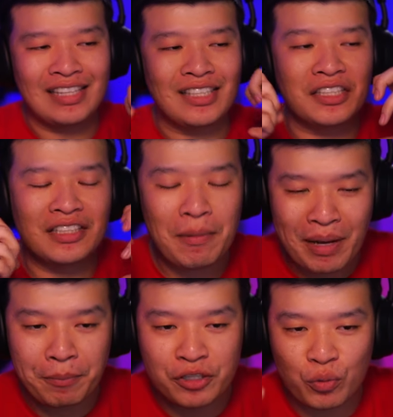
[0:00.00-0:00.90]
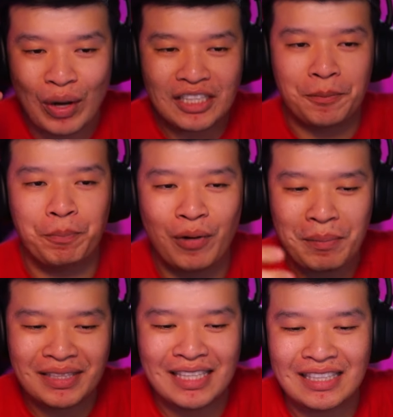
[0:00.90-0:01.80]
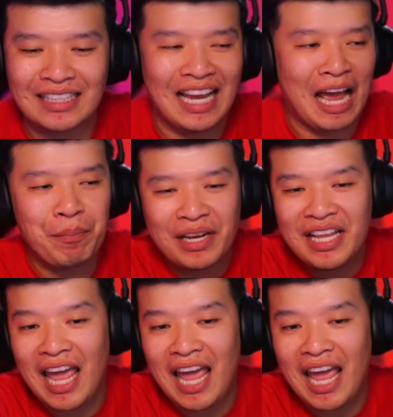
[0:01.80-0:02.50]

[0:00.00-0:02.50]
the systemic white supremacist that's happening